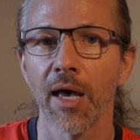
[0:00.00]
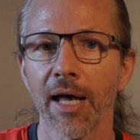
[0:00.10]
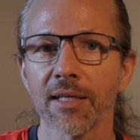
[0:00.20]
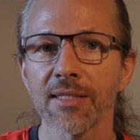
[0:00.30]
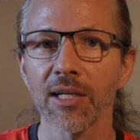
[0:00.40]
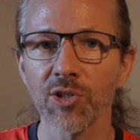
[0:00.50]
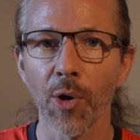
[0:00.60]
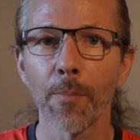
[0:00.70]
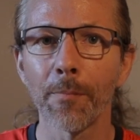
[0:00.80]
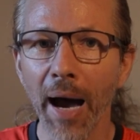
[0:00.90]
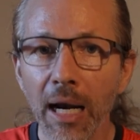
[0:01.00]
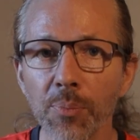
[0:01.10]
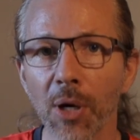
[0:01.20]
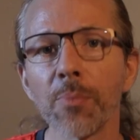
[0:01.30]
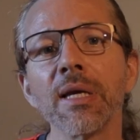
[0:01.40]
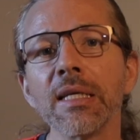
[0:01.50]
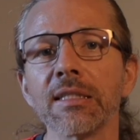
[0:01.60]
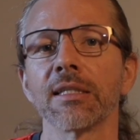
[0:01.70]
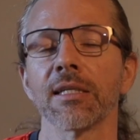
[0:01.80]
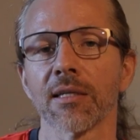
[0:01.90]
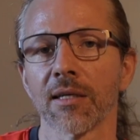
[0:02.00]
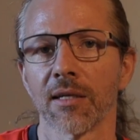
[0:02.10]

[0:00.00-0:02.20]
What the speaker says: And such a palpability